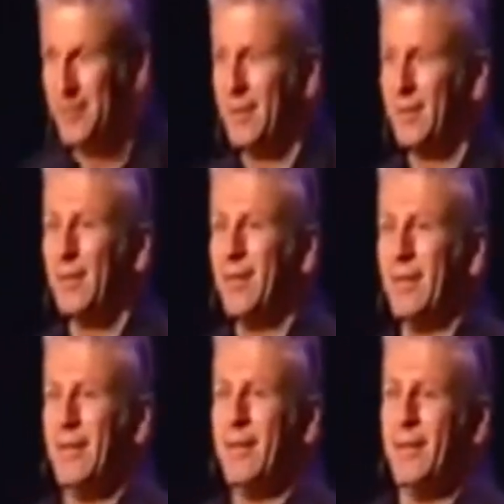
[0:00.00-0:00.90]

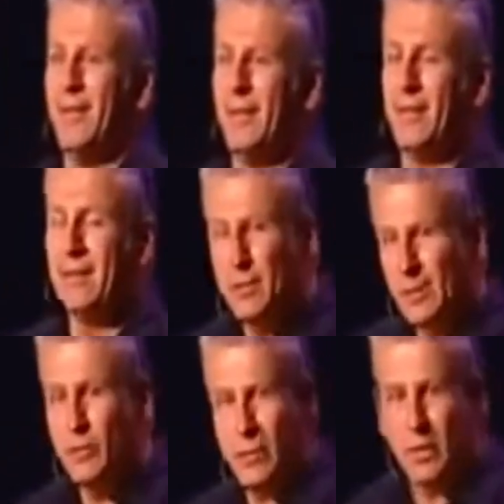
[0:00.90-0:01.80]
And he
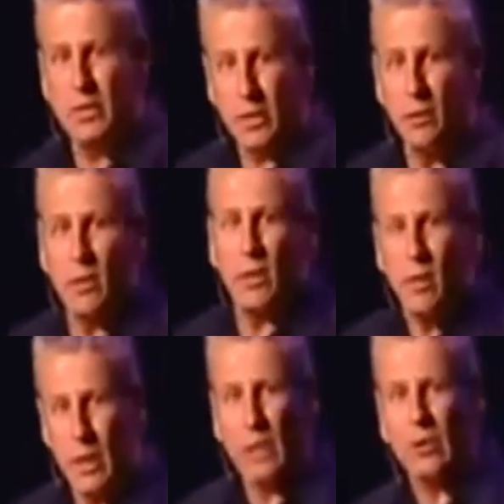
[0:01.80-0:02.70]
sends me this image, an
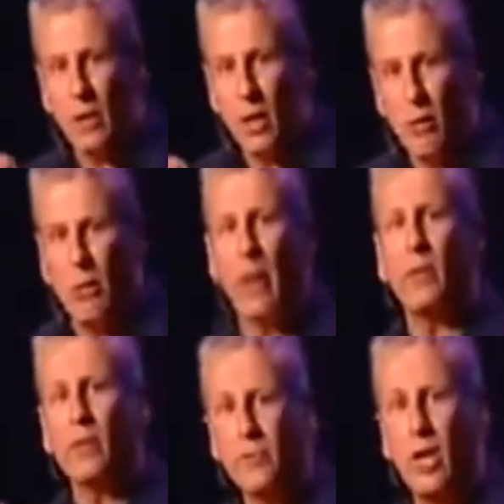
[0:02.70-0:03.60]
electron
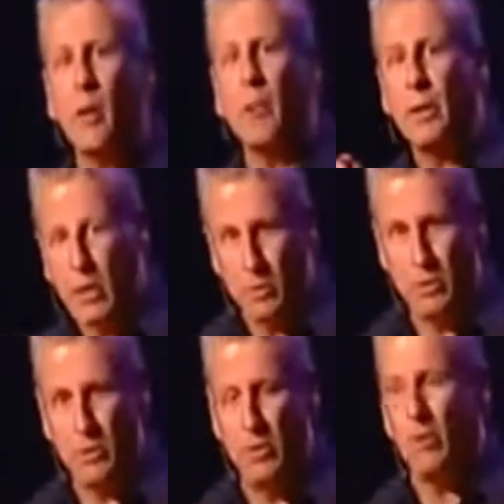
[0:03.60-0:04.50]
microscopic
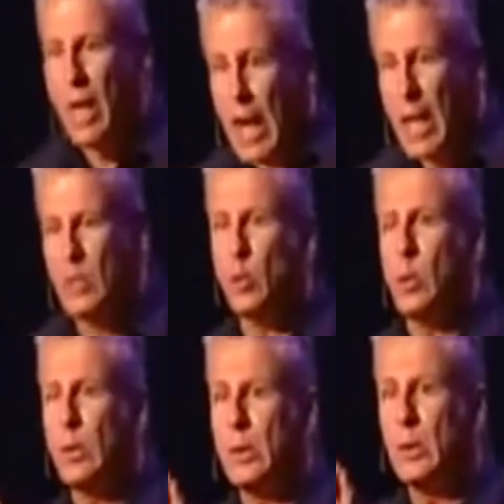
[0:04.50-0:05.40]
image of an
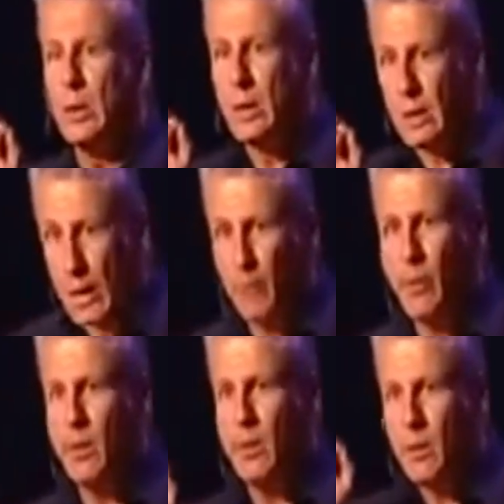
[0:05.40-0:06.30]
actual
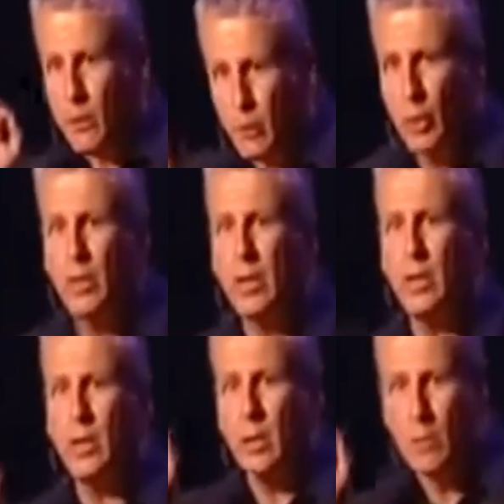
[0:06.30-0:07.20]
laminin
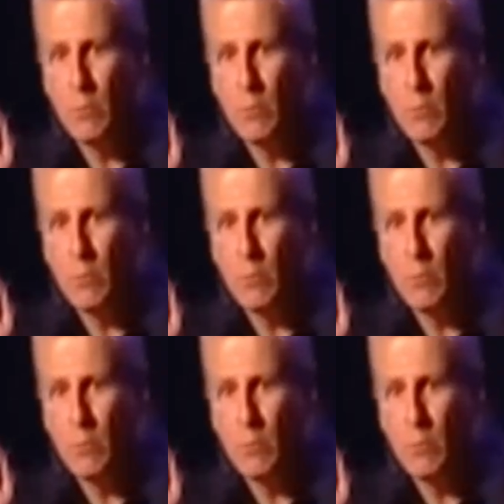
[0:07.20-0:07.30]
protein